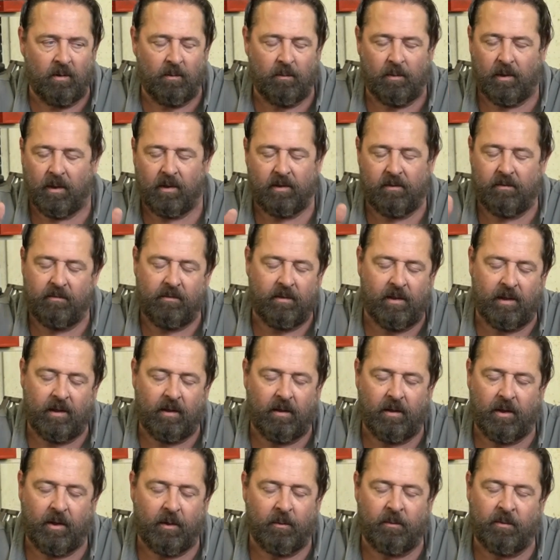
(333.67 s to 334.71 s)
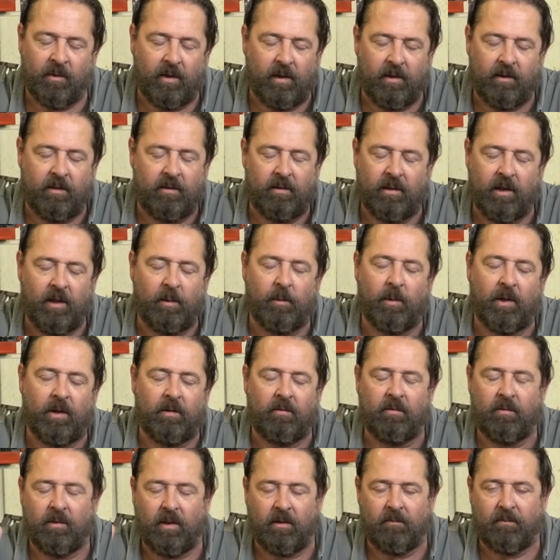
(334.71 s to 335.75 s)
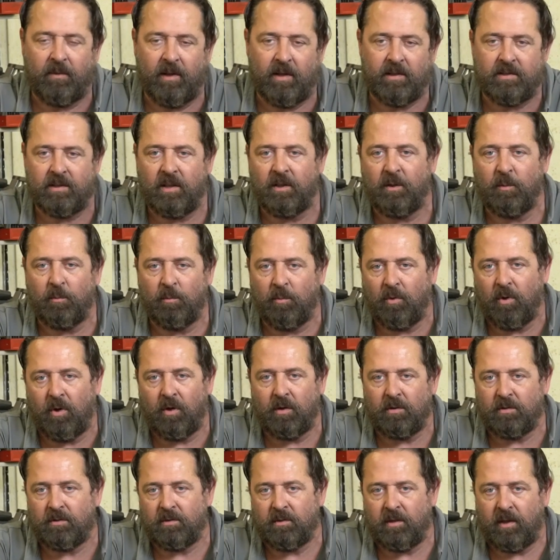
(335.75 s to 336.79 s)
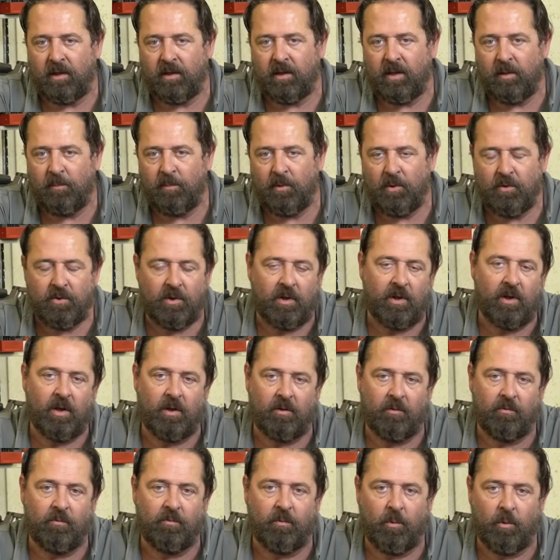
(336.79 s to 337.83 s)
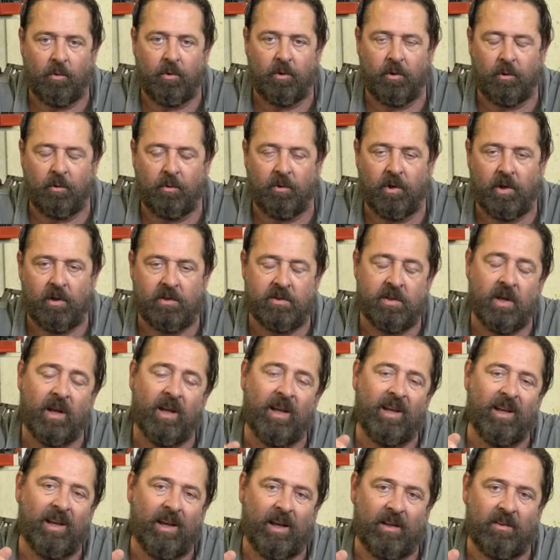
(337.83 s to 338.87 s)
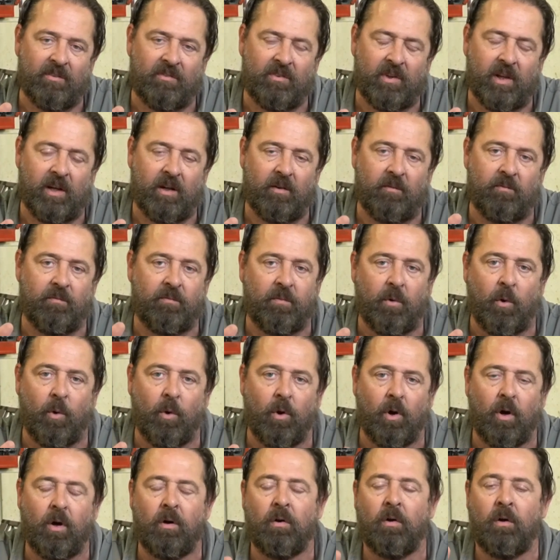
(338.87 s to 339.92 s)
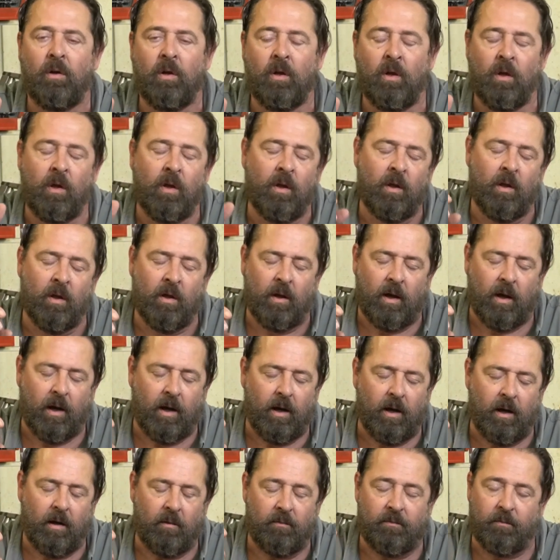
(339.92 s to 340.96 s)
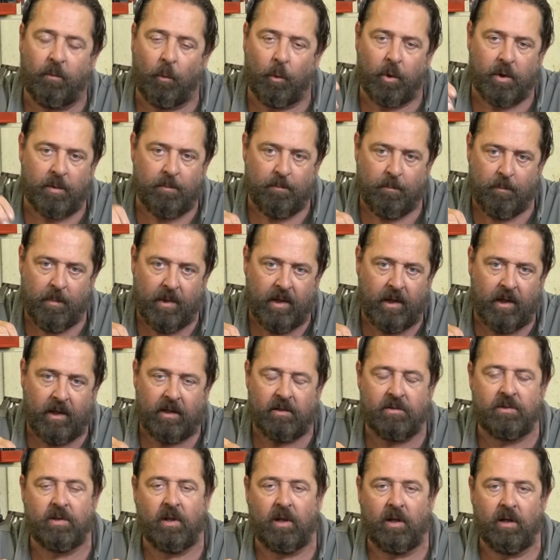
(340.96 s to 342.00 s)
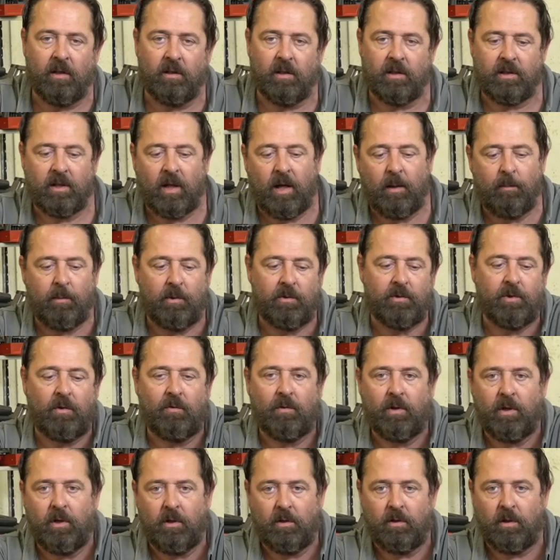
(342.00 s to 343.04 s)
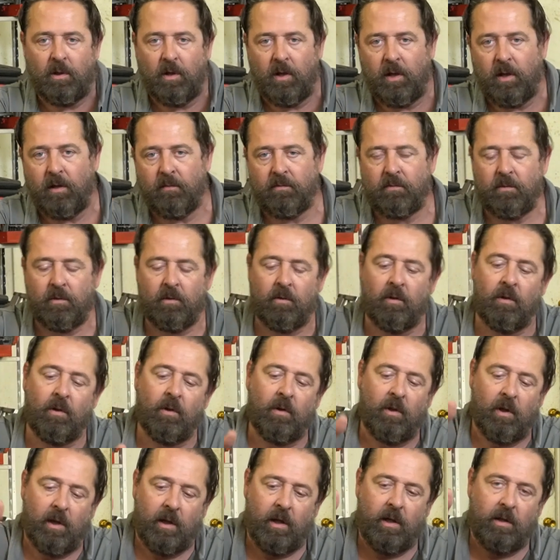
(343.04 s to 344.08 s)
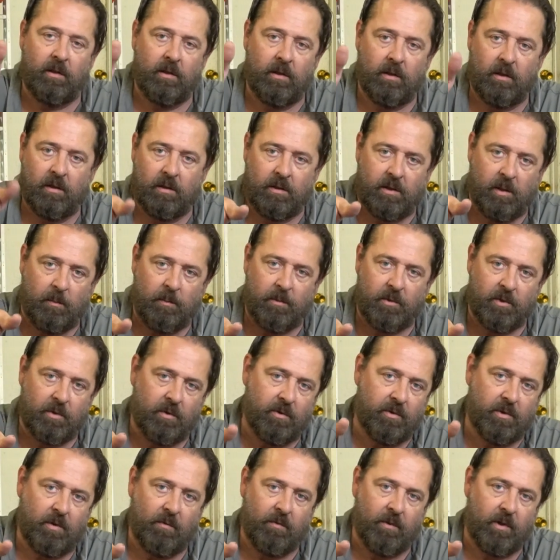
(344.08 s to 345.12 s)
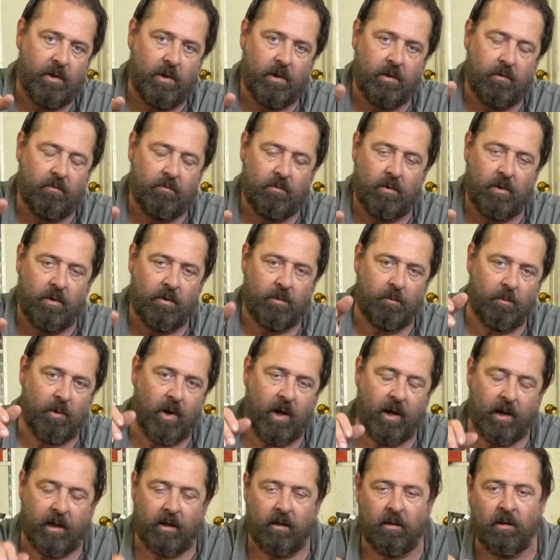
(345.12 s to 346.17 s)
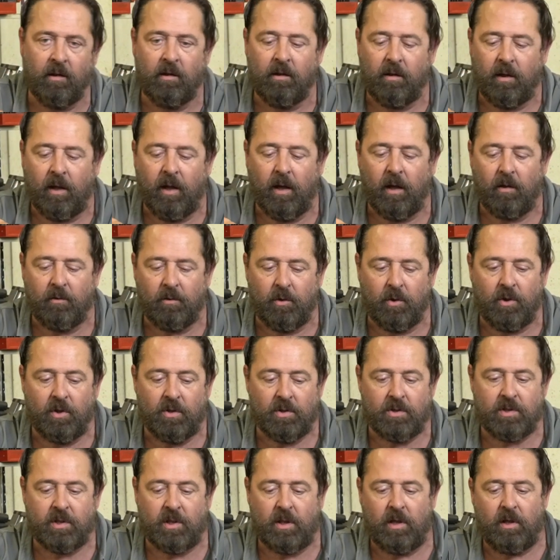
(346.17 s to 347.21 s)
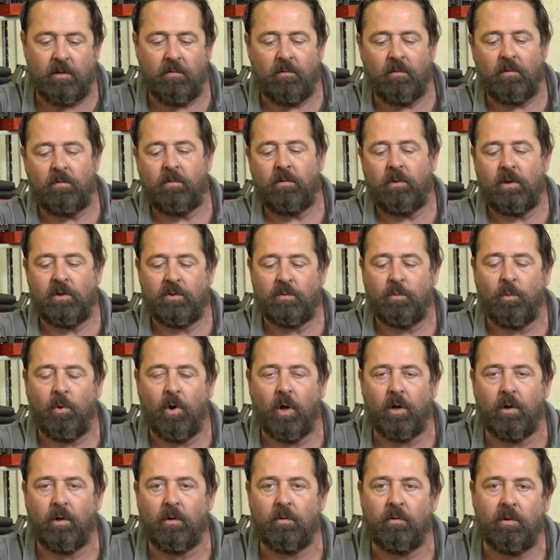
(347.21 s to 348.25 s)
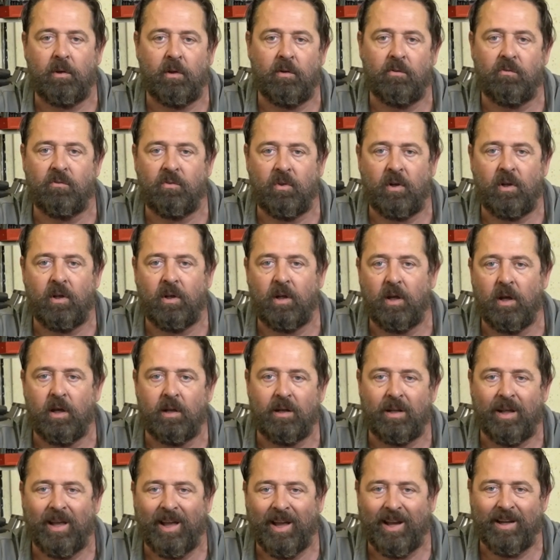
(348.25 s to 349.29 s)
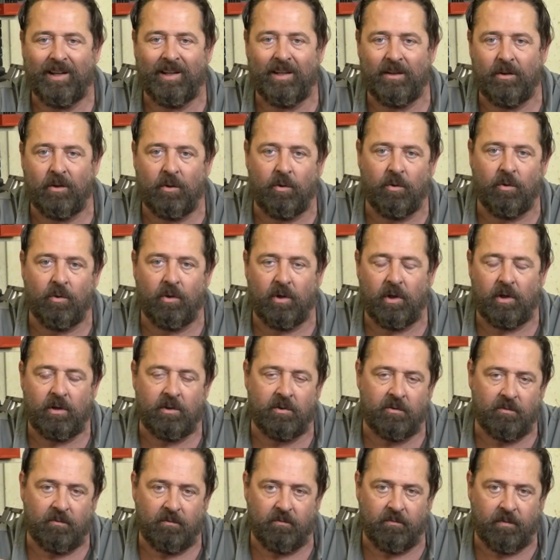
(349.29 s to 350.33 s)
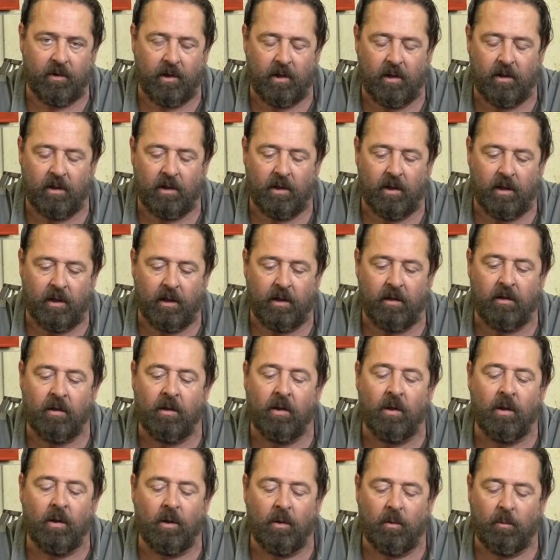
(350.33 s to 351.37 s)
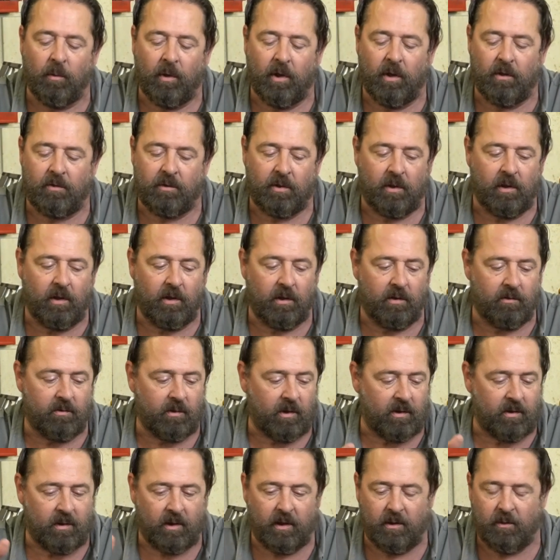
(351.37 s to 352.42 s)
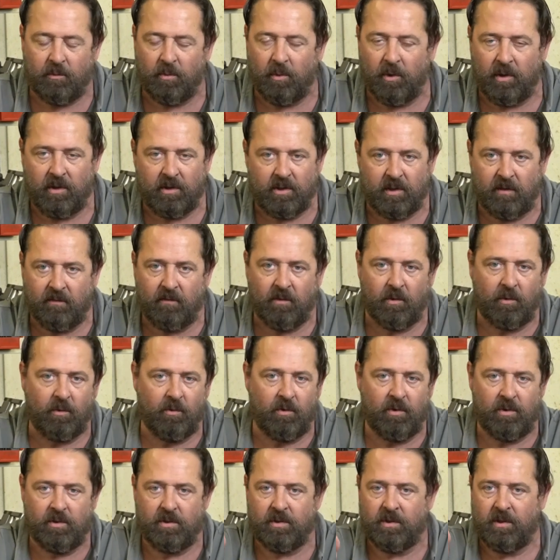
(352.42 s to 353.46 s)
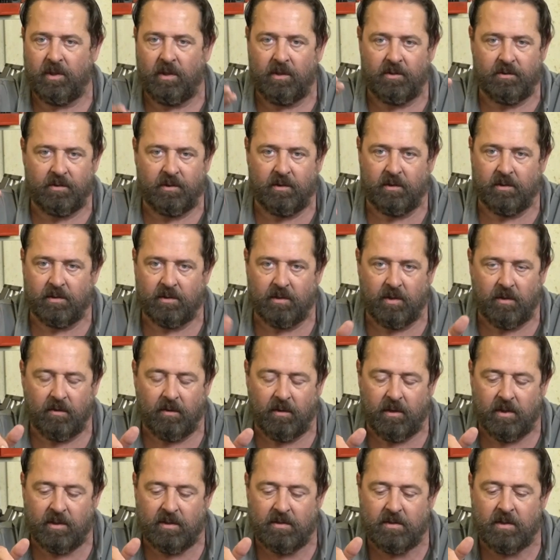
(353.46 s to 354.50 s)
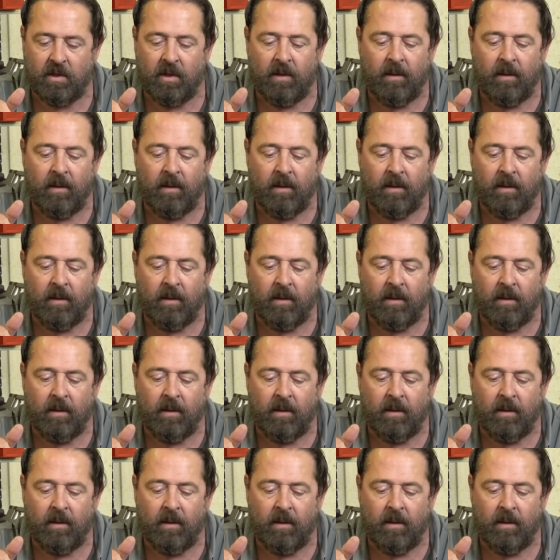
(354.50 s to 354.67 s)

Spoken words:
I don't know. Anyway, I found something that works. I keep using 140 degrees. I set it for 40 minutes. And the timer is over here on the left, and the temperature is over here on the right. Now, you can see this water is sitting at 80 degrees Fahrenheit, which is, I think, 27 degrees Celsius on this.